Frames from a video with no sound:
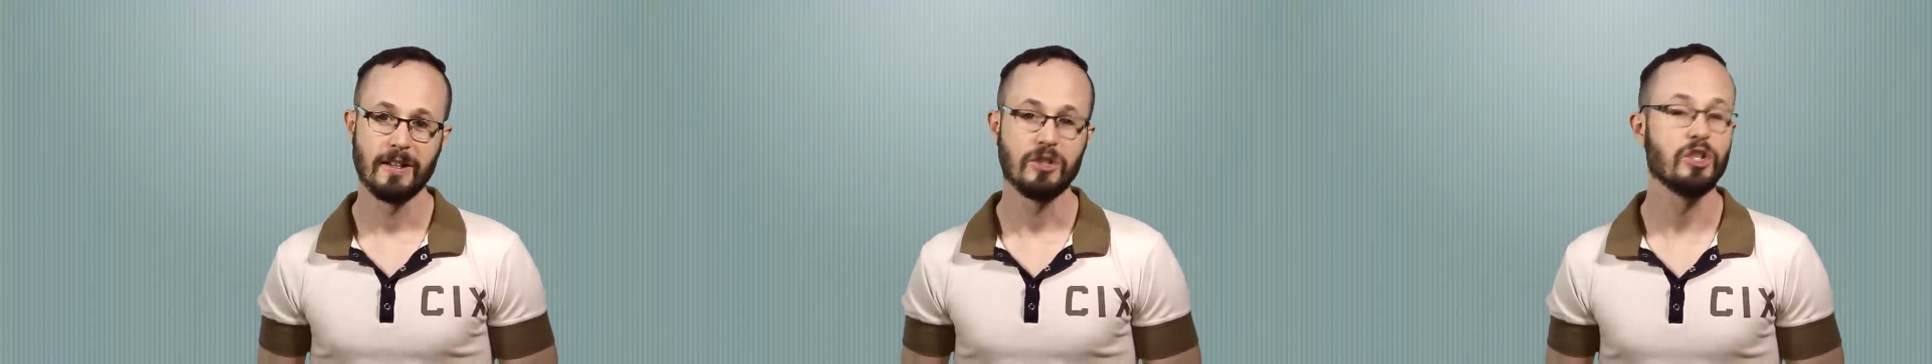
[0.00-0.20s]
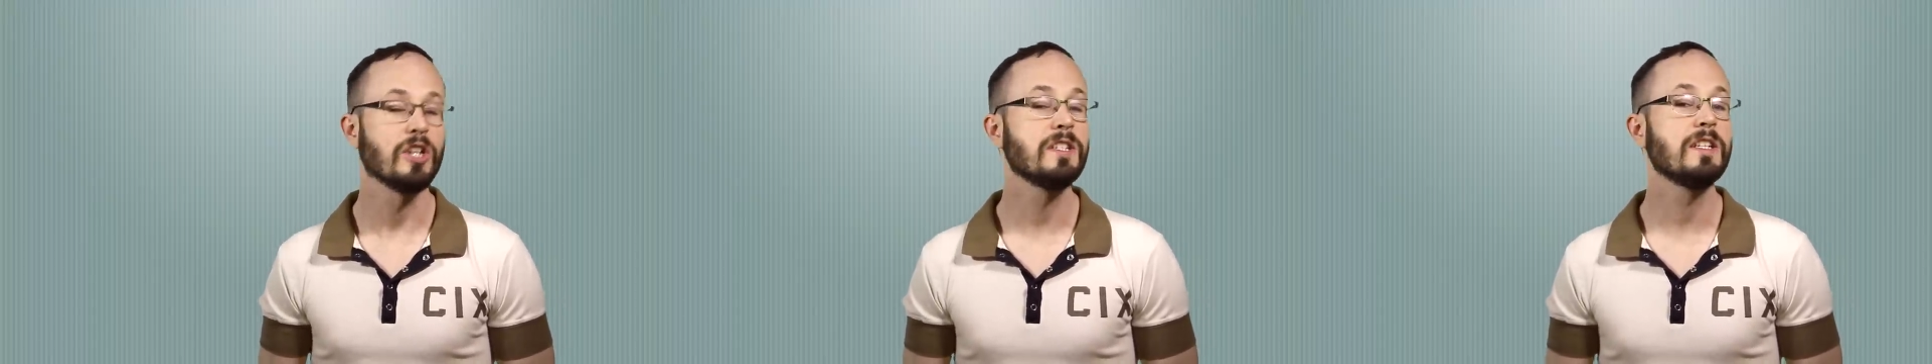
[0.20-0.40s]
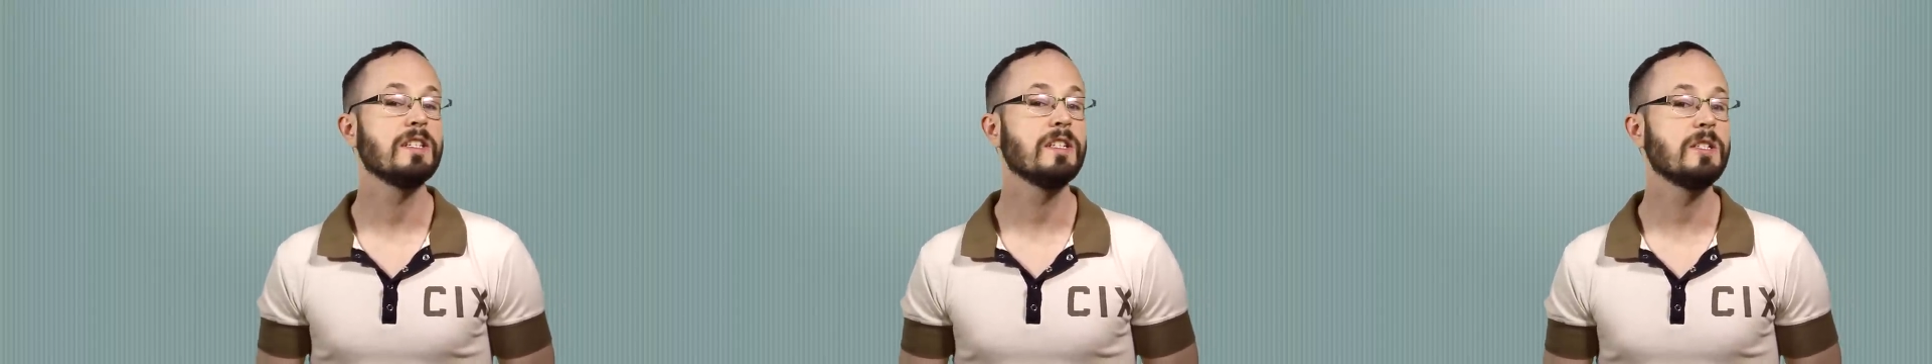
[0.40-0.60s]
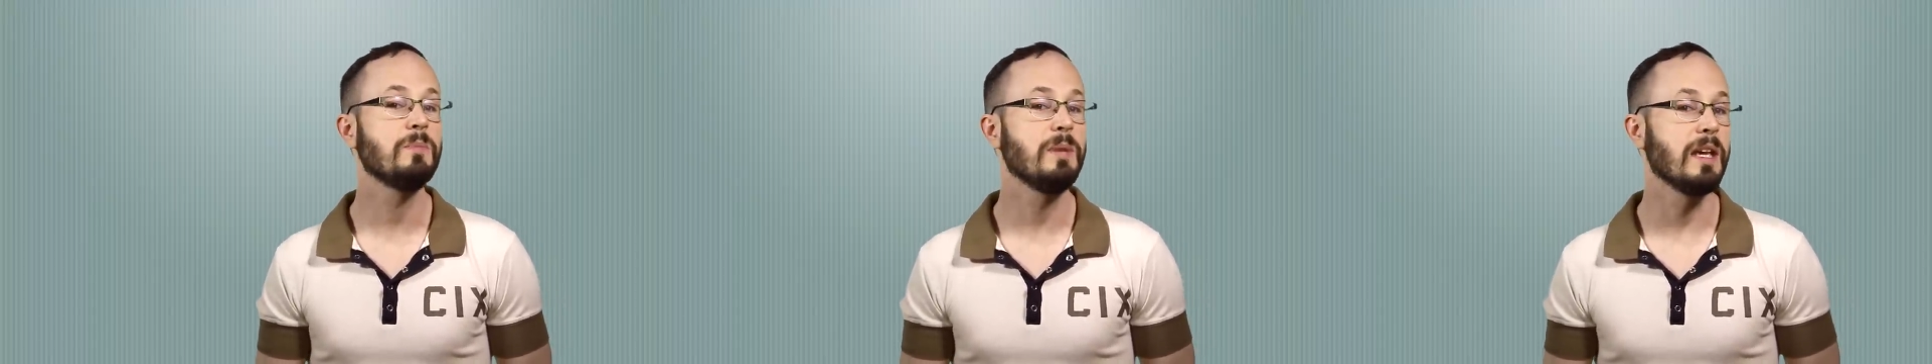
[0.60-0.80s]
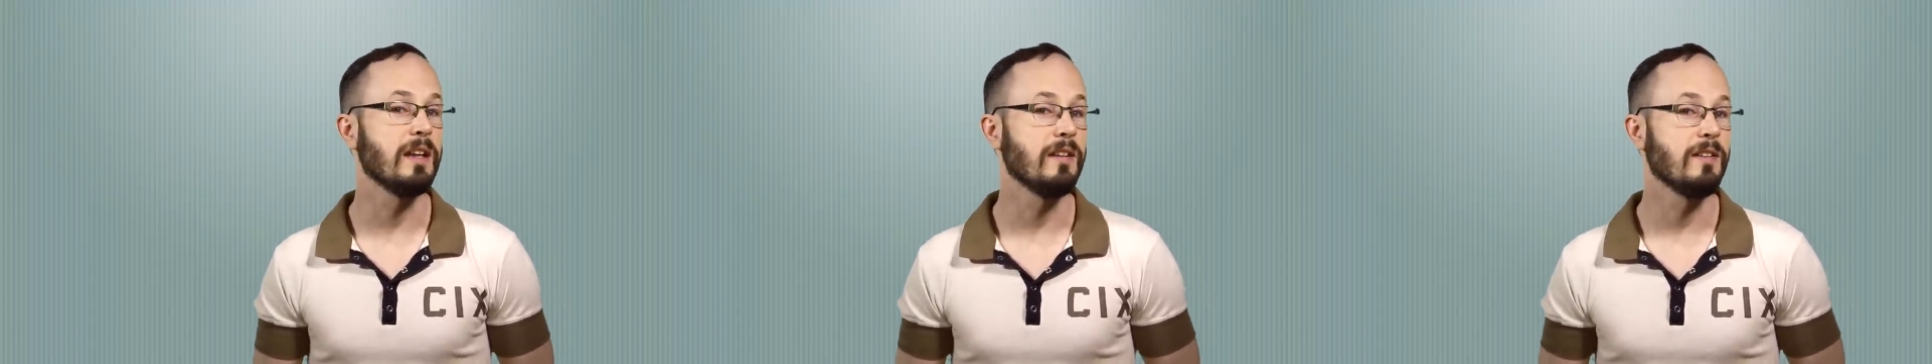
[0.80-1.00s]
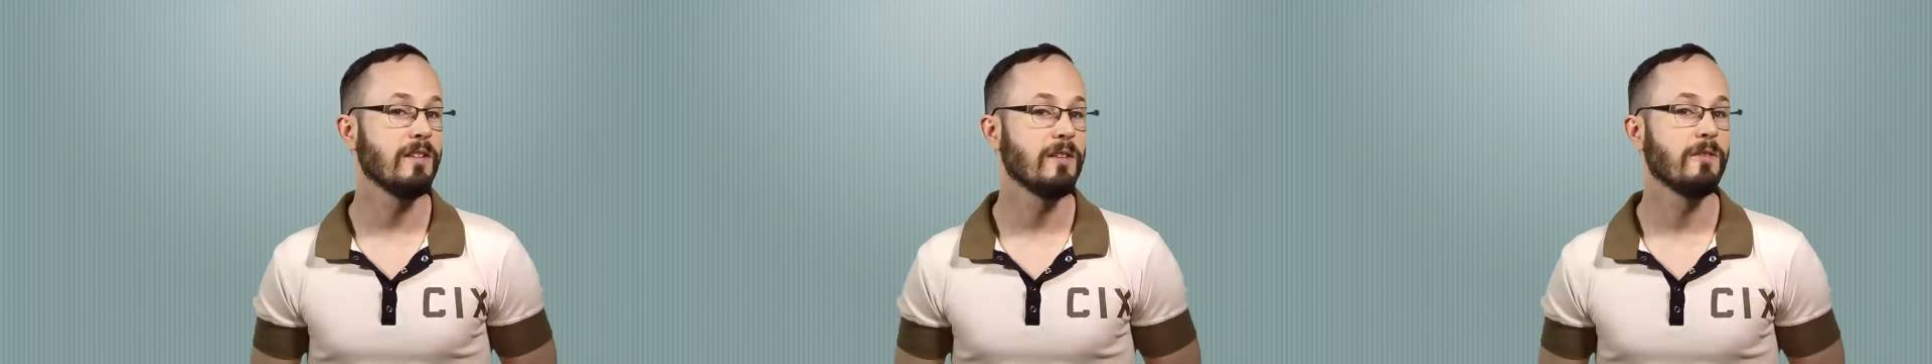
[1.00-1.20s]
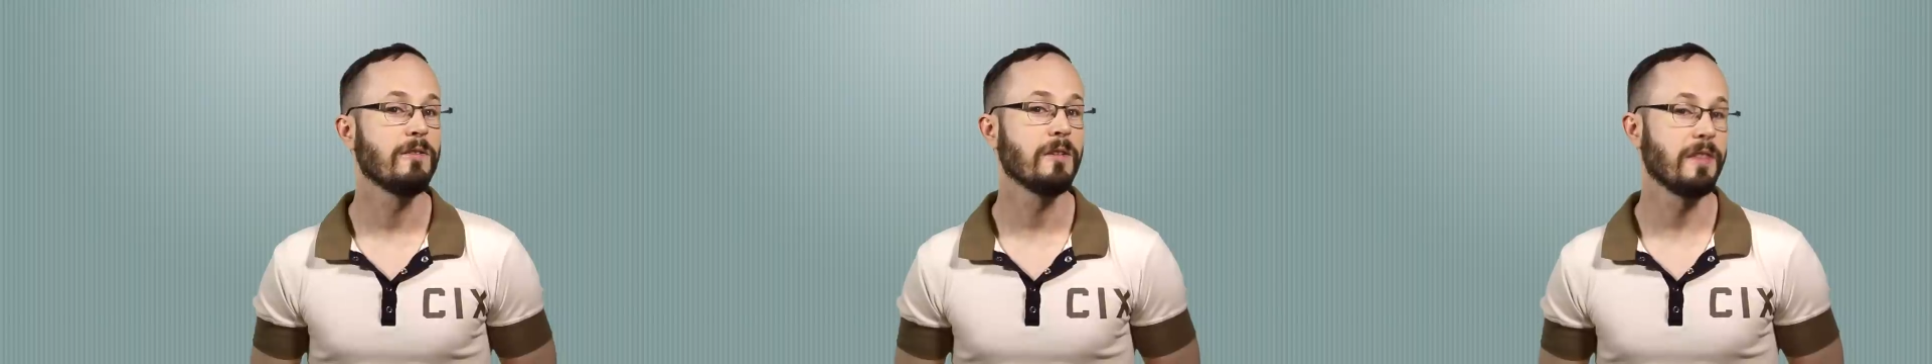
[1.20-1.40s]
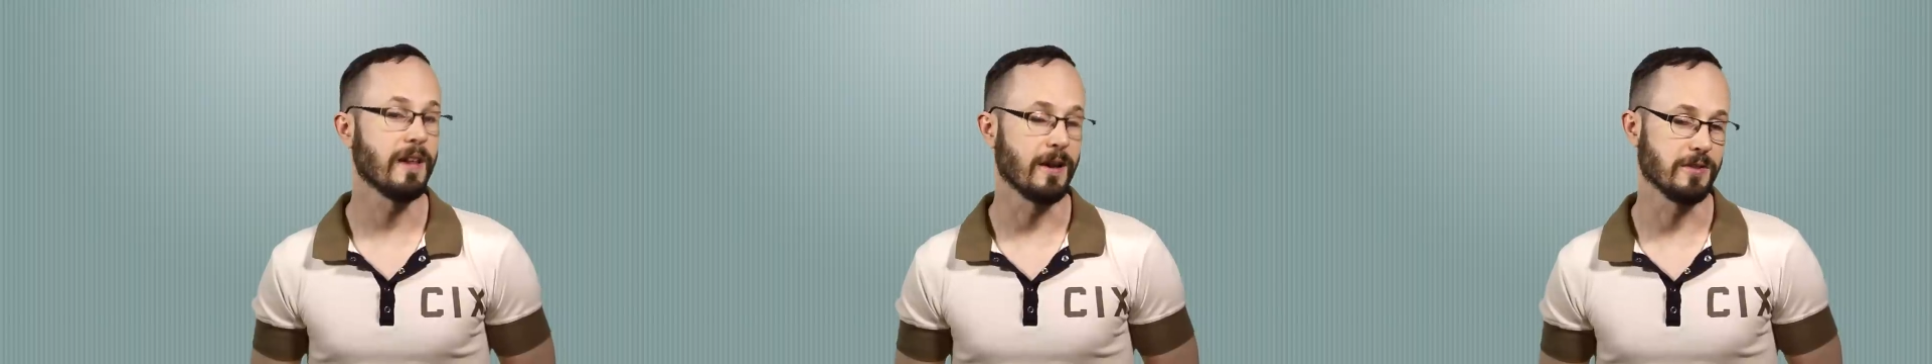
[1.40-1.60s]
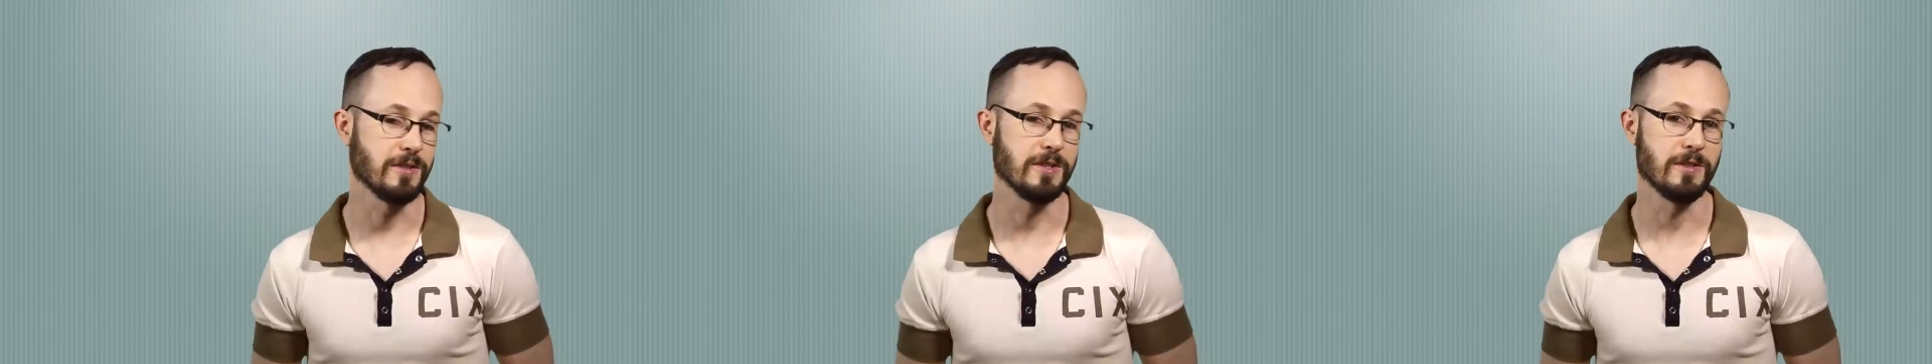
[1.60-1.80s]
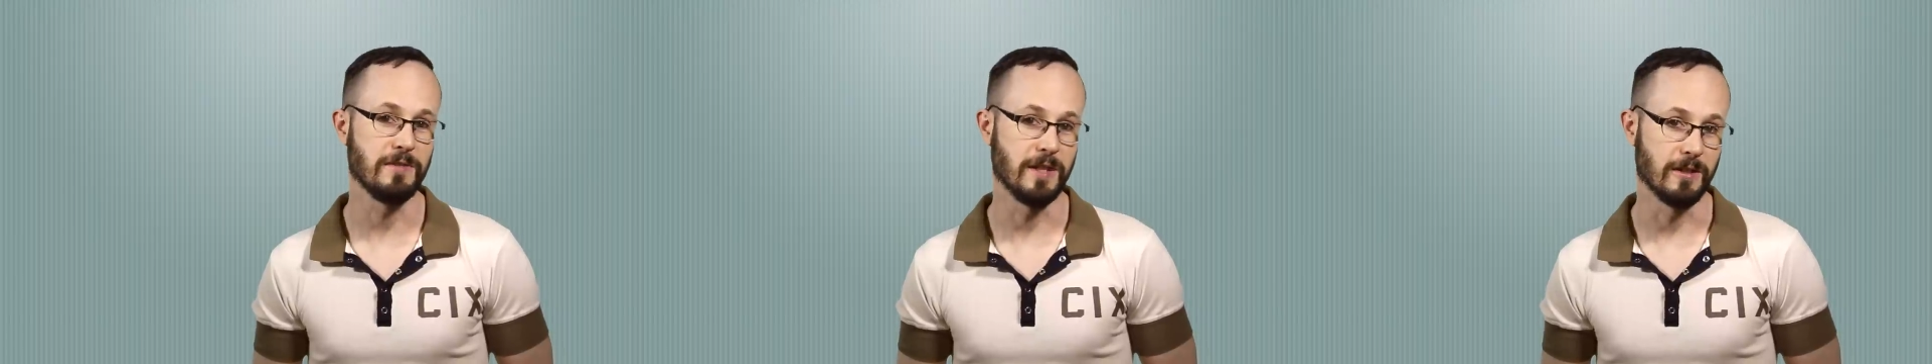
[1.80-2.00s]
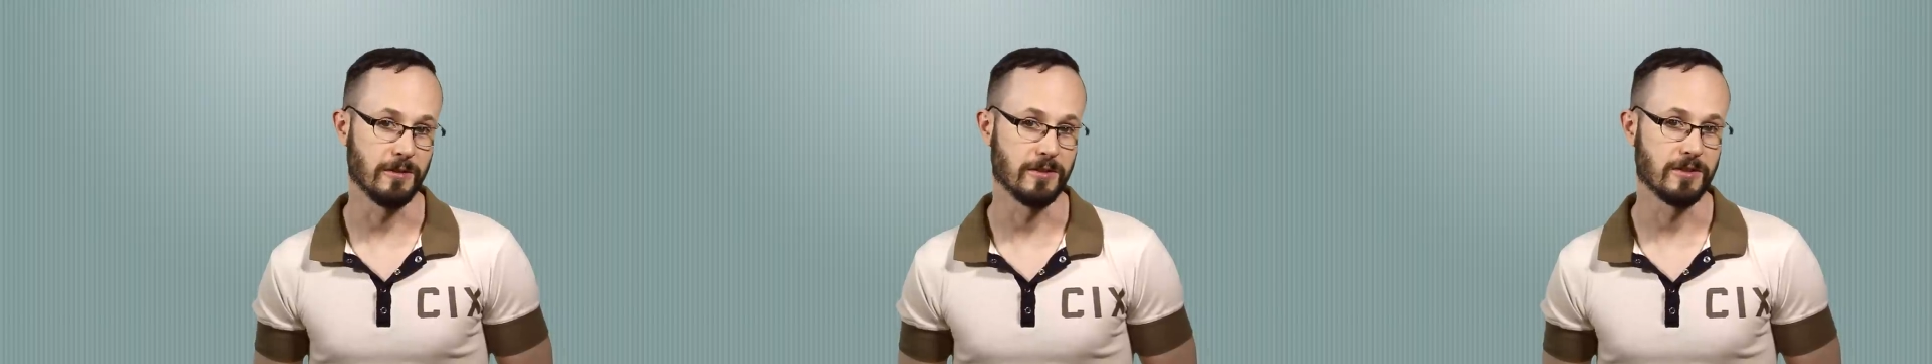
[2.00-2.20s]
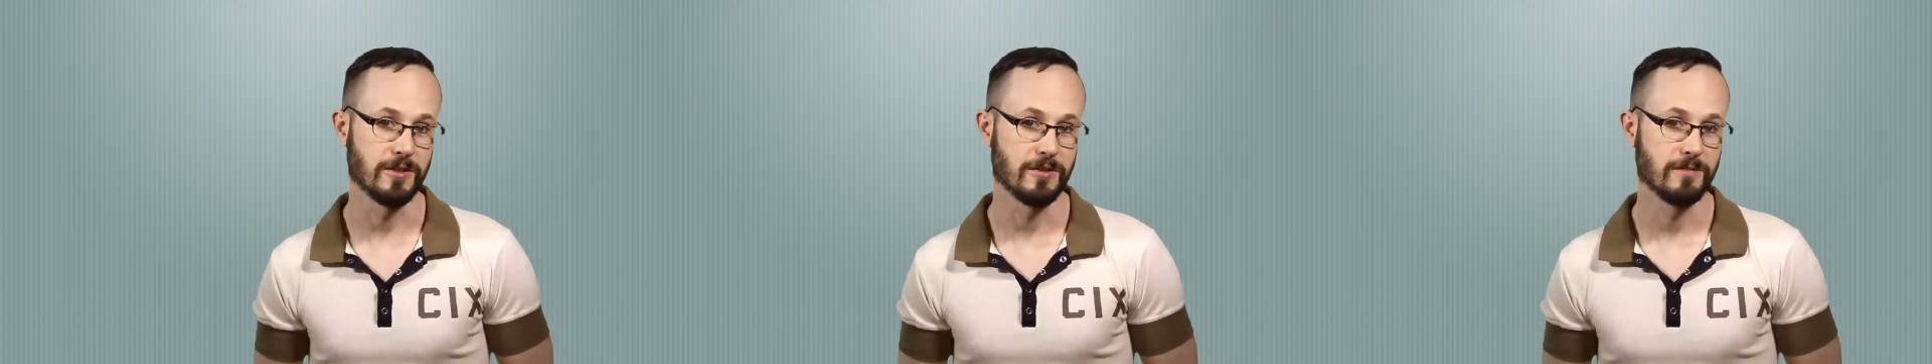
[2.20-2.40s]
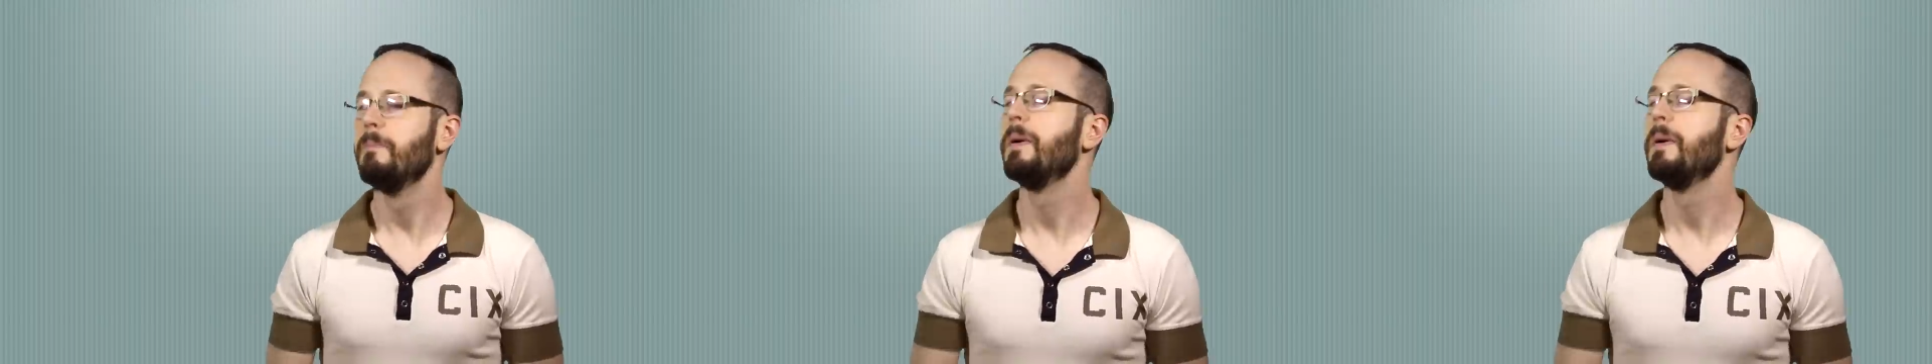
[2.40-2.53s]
Just as it's been for thousands of years.